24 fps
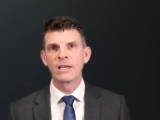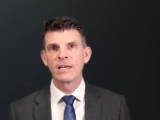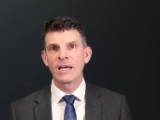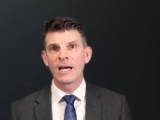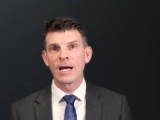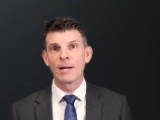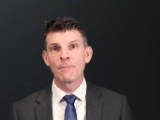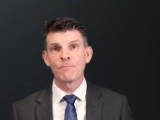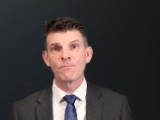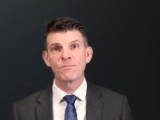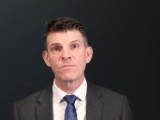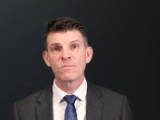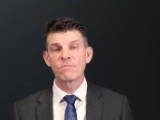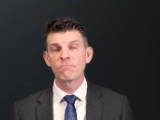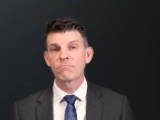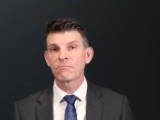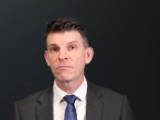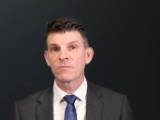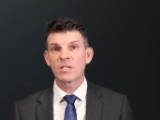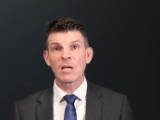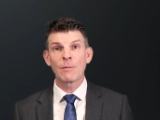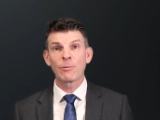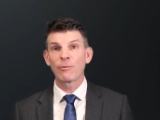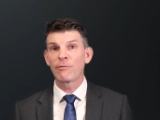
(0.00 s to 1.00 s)
A
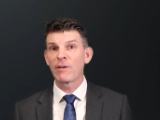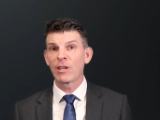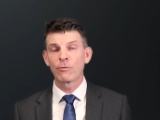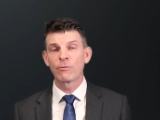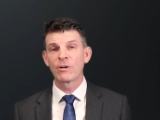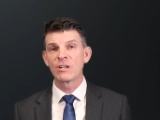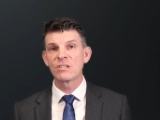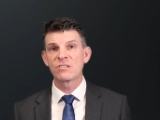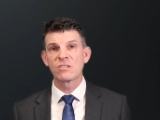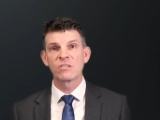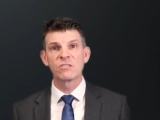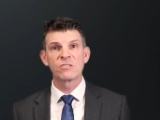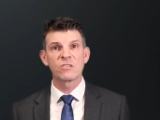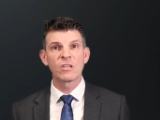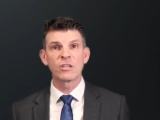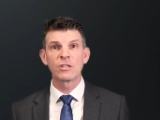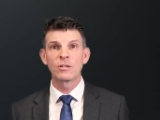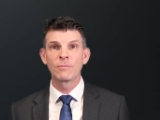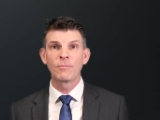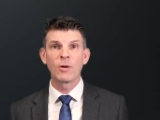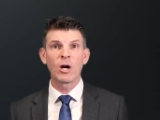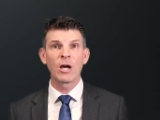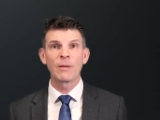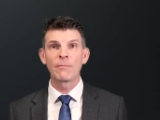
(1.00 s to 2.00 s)
couple of other reasons that
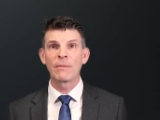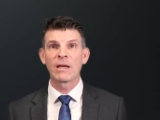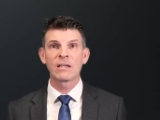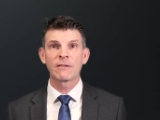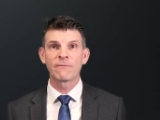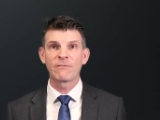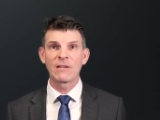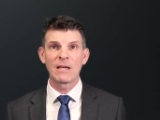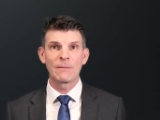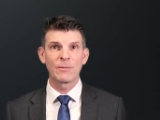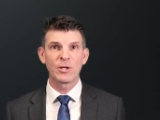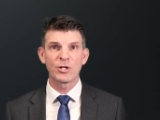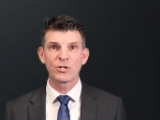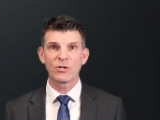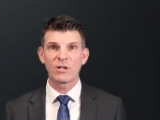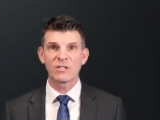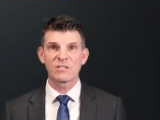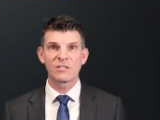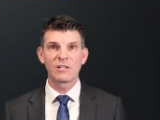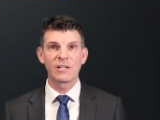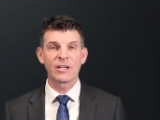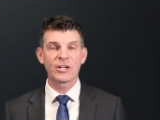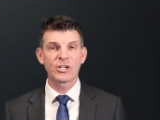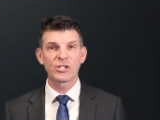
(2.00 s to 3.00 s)
you might make a family
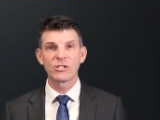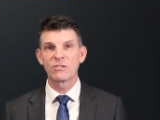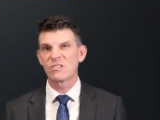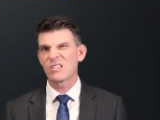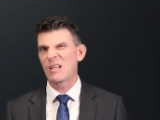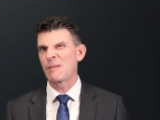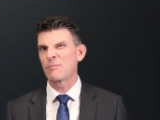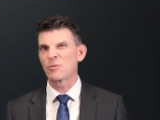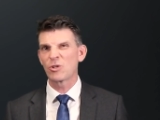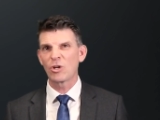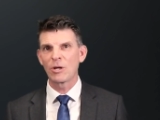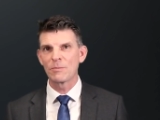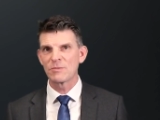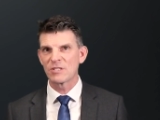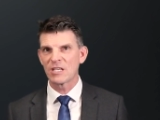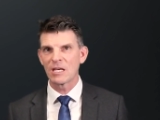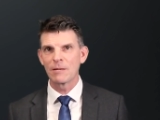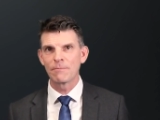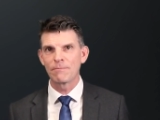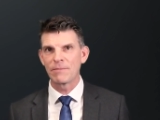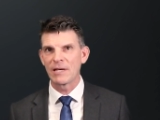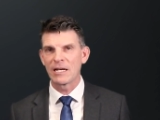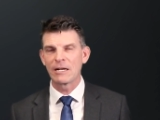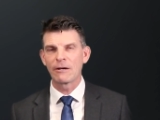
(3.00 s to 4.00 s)
trust election: sometimes
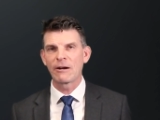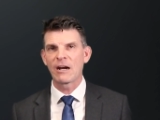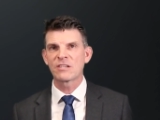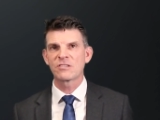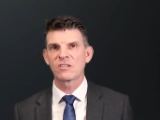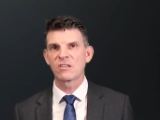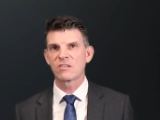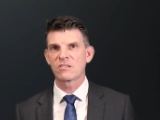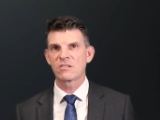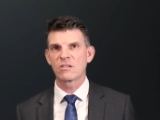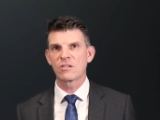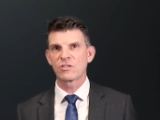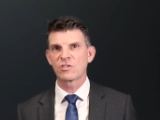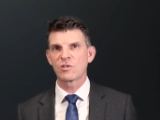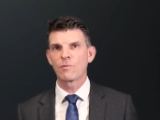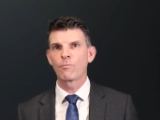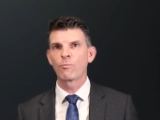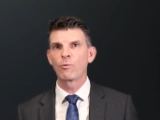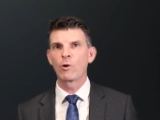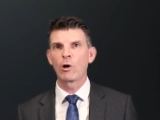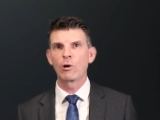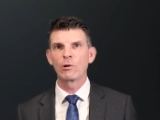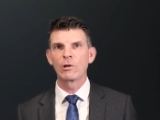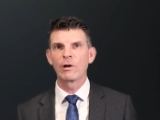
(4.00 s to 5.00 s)
get better access to some
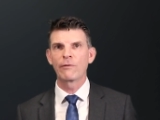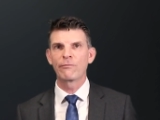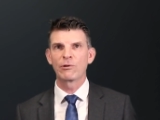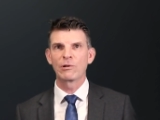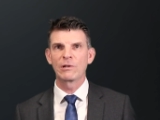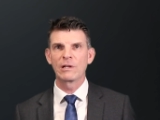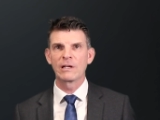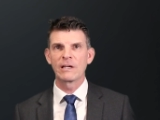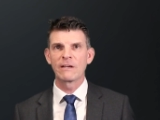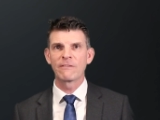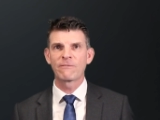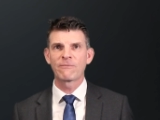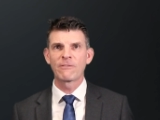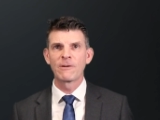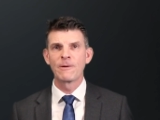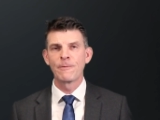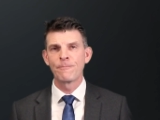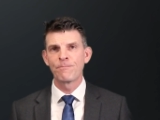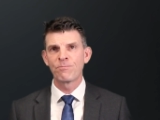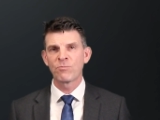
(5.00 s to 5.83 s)
rollover relief,